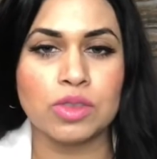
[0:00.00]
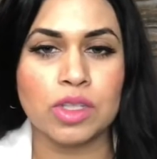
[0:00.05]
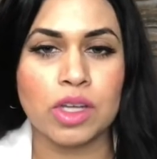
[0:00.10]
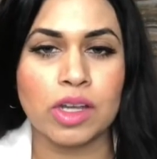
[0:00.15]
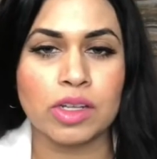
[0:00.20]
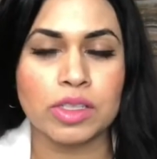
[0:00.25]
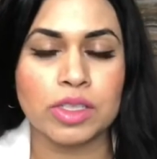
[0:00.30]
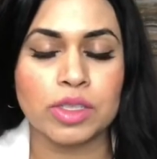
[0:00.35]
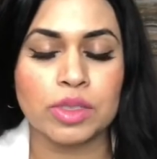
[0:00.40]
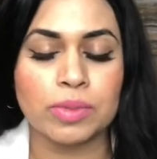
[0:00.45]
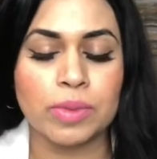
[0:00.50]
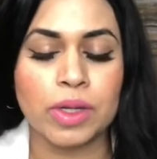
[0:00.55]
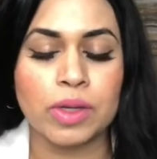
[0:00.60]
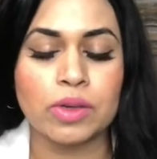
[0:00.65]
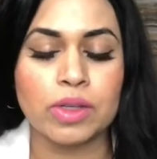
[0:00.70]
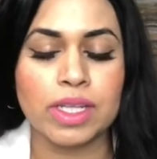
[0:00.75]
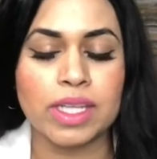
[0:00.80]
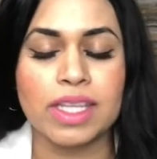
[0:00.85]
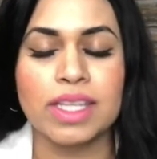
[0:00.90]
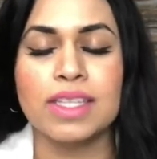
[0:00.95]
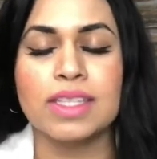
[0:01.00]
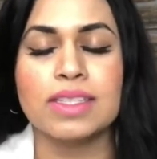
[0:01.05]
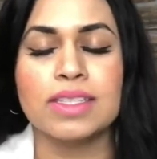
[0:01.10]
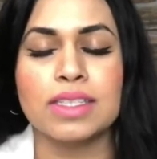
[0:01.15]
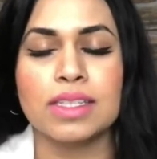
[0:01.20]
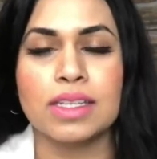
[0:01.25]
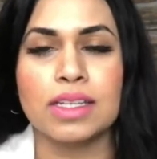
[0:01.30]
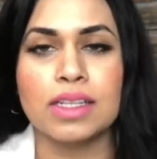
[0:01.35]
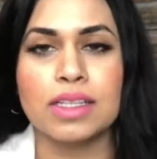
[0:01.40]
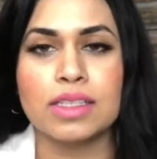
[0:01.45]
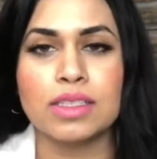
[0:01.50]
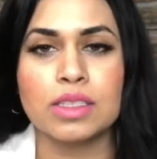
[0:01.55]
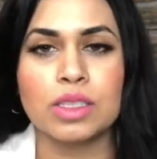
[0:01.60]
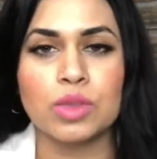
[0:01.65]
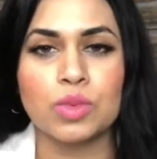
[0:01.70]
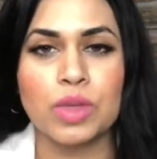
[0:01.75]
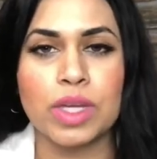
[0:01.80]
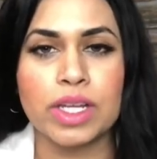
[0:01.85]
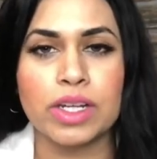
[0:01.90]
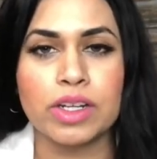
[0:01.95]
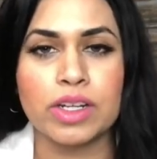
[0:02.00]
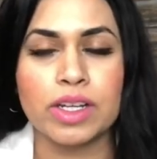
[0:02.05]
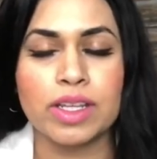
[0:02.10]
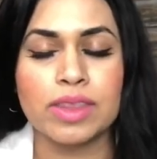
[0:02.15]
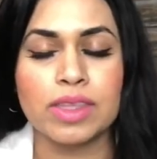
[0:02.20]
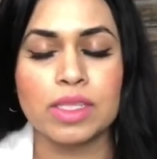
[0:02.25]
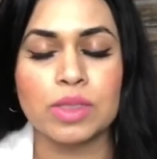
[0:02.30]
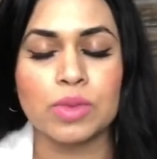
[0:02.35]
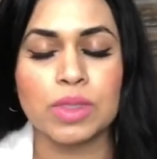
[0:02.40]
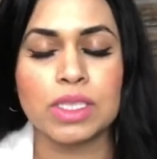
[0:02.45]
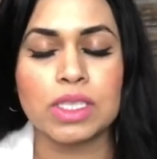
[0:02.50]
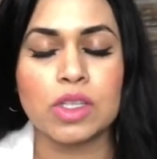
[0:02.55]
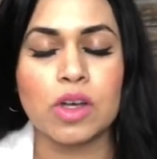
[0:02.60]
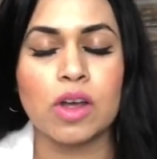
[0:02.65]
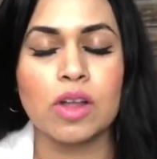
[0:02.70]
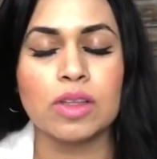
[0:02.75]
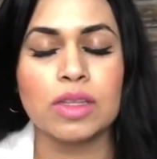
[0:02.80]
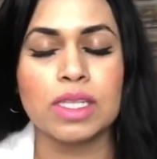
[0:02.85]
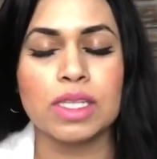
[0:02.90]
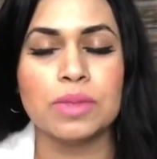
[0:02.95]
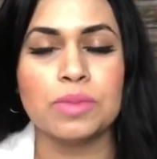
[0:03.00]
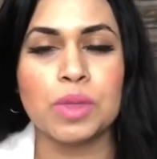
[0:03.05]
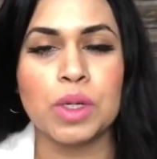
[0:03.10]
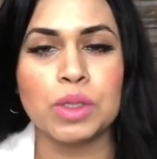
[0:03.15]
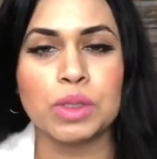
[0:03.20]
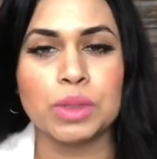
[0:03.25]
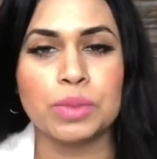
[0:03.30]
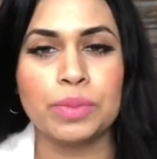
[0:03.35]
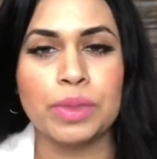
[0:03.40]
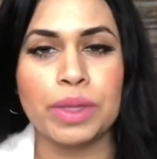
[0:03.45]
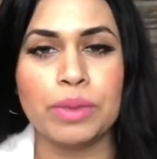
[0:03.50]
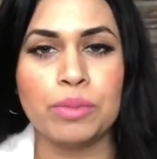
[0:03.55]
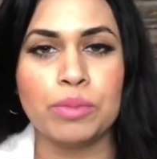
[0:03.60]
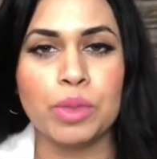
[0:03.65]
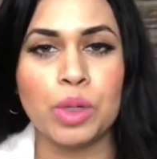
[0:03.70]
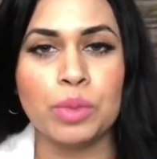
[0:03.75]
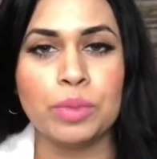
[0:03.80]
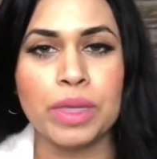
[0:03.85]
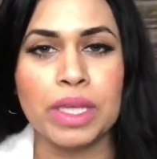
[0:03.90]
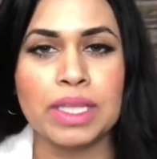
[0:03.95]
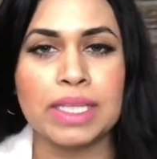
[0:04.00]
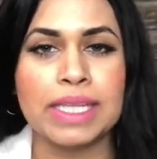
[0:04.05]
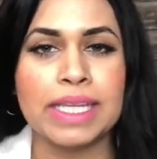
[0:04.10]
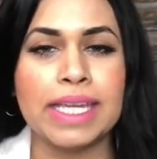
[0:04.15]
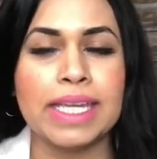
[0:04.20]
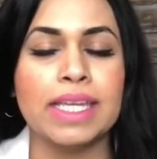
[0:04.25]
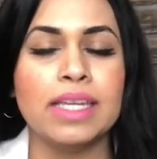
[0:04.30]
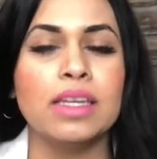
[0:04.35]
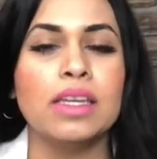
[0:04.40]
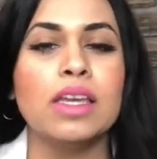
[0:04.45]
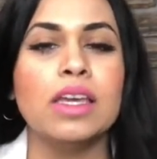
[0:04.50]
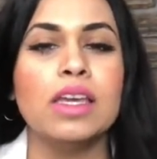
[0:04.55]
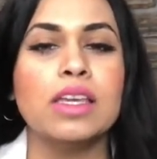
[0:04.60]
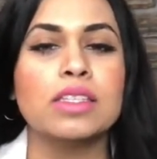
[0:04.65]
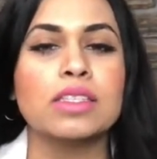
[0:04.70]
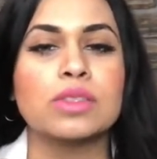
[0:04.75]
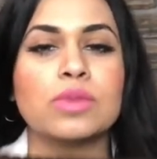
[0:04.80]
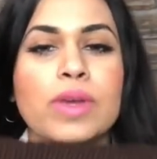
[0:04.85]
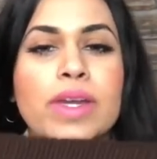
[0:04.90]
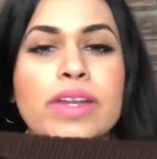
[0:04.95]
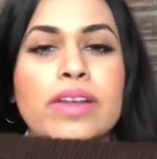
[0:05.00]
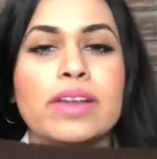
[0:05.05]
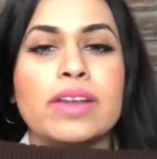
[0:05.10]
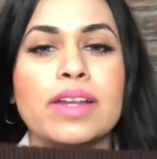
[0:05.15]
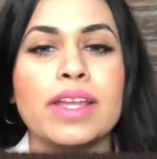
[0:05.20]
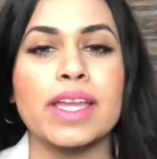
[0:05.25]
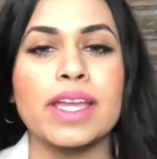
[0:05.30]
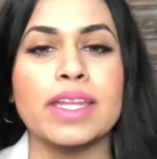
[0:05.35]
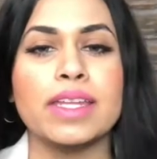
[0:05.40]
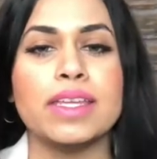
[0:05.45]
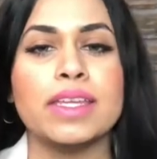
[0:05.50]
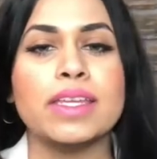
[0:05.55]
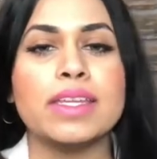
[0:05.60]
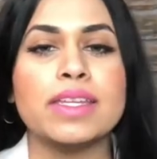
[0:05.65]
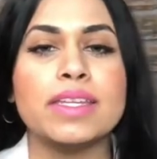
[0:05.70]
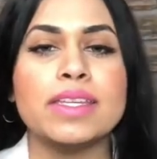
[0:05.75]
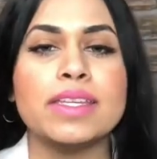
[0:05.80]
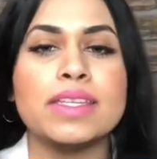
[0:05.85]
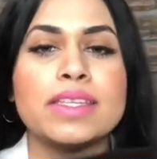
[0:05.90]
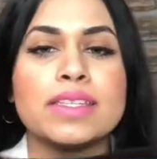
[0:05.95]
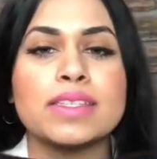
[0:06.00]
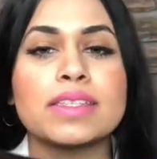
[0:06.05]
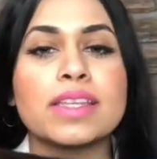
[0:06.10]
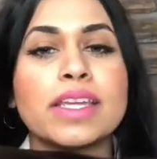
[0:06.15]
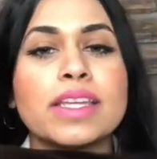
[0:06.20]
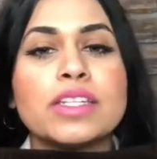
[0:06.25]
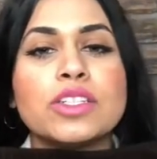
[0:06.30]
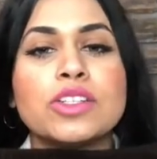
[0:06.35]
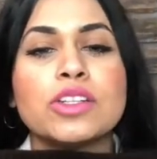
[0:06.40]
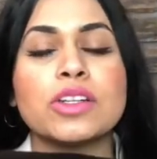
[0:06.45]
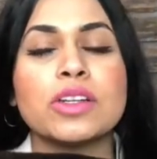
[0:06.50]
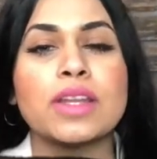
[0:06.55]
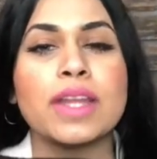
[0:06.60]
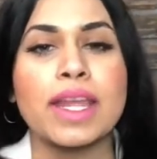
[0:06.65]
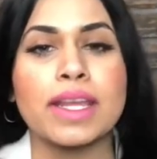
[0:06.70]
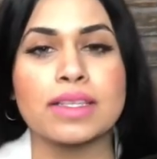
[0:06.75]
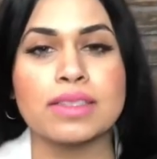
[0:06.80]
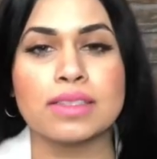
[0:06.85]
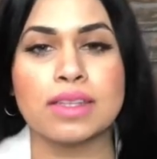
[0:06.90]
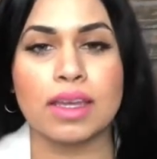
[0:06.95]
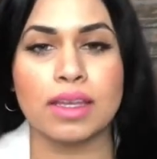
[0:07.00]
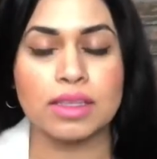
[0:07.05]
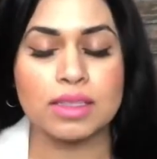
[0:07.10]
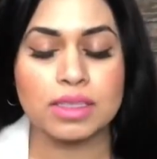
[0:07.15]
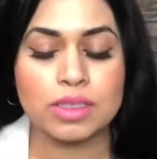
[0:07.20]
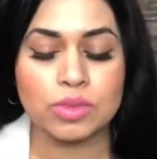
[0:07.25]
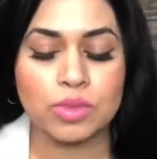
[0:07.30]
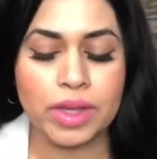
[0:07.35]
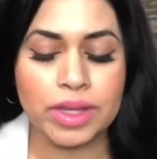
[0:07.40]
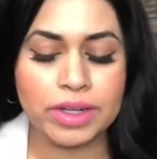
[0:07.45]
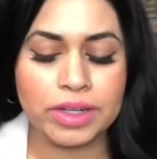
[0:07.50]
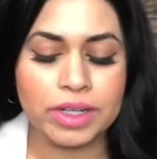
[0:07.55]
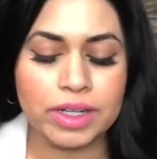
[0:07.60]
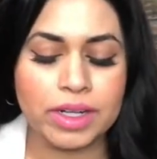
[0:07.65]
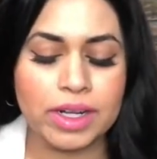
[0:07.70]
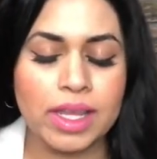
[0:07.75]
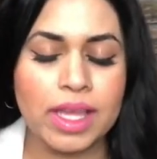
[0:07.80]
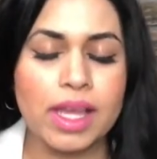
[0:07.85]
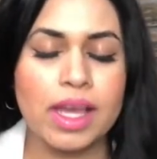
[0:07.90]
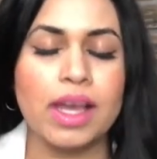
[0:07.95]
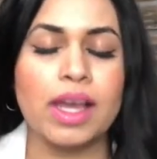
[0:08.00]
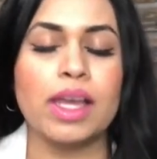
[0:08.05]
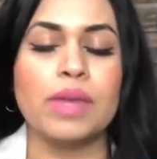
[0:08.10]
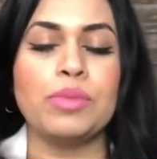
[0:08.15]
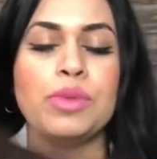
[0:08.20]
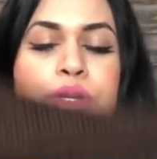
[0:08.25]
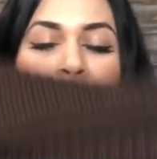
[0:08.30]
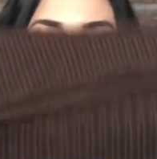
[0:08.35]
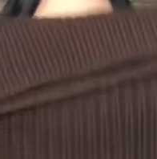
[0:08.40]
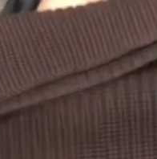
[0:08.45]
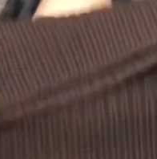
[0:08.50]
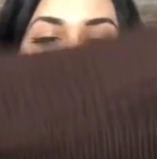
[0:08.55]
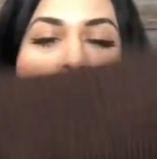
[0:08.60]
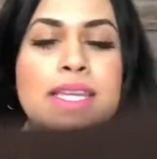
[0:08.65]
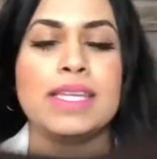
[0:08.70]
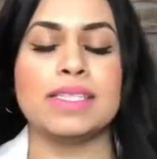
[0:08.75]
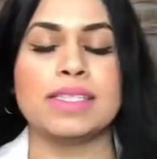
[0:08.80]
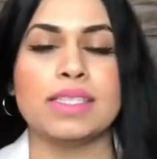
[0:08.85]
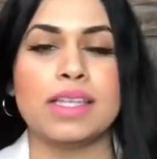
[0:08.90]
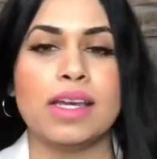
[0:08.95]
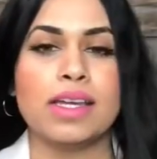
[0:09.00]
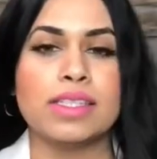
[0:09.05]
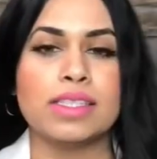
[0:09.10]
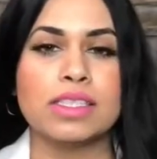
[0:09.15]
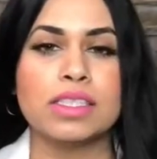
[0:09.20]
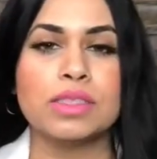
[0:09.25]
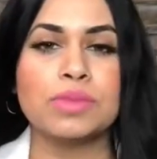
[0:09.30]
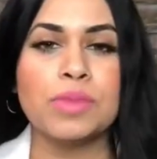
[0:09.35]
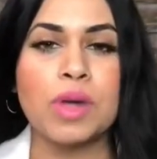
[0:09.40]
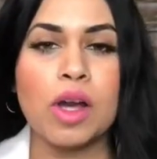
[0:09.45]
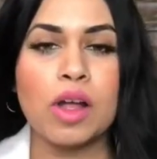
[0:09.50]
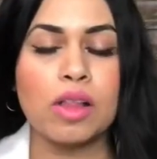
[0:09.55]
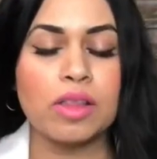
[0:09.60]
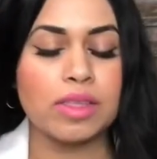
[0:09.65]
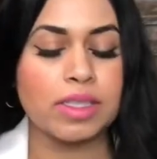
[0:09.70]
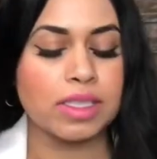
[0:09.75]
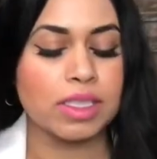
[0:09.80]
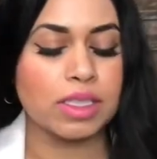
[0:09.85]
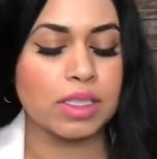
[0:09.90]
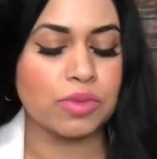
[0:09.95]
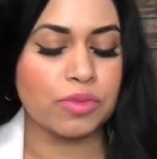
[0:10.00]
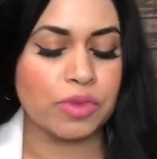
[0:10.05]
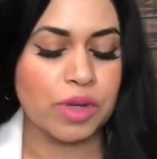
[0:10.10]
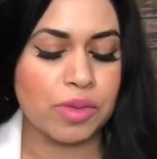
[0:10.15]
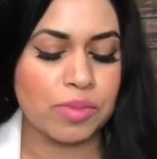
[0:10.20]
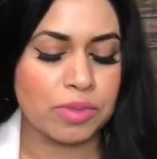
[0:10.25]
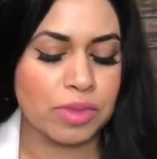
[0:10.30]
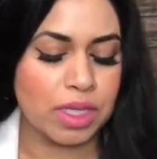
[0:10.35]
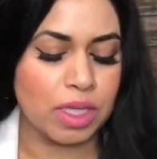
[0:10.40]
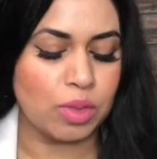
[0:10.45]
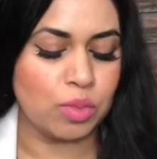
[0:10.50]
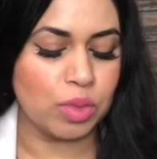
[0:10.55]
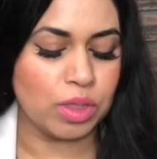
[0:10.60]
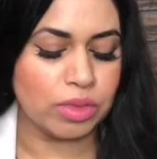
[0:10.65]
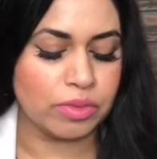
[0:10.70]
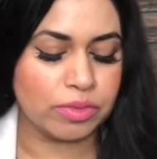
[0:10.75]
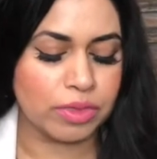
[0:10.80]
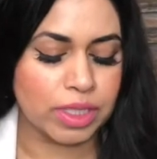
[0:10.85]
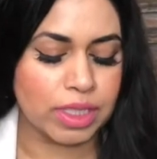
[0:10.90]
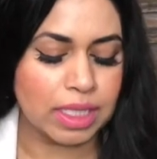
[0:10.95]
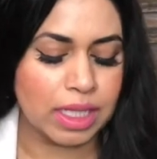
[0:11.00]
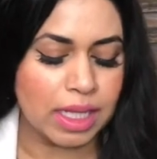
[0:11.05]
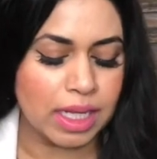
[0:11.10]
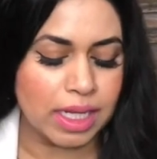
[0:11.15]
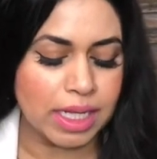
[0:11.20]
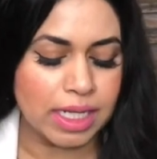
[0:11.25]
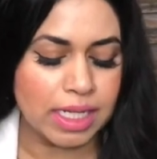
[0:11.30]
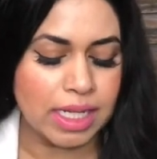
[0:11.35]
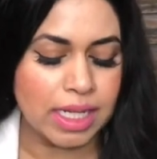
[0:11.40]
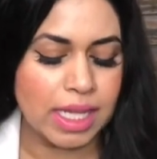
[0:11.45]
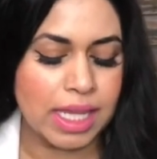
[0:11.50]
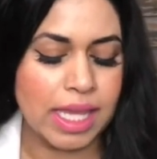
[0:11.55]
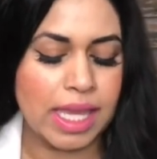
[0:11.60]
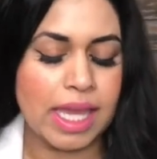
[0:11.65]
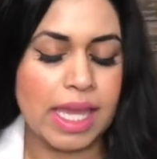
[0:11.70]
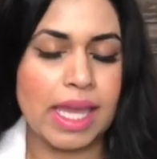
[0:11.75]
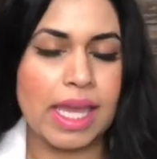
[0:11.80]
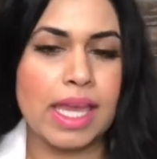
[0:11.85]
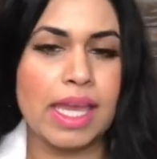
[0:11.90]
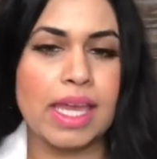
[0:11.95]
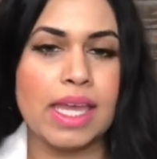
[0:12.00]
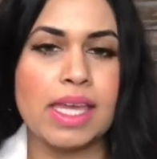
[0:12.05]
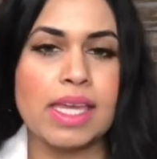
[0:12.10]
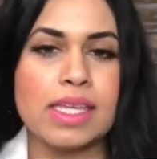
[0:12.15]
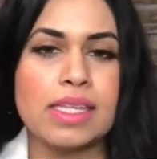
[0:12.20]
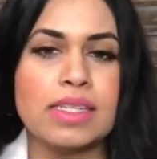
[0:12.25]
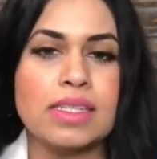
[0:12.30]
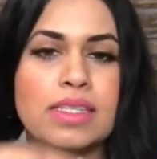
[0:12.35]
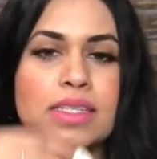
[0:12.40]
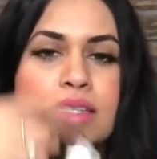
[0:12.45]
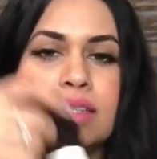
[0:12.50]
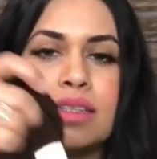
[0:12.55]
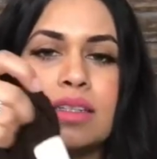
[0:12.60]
talk to you about is a sweater and this one's called the Mont Montpellier sweater and it is like a turtleneck style sweater. I purchased a size small. This is from the Wilfred line and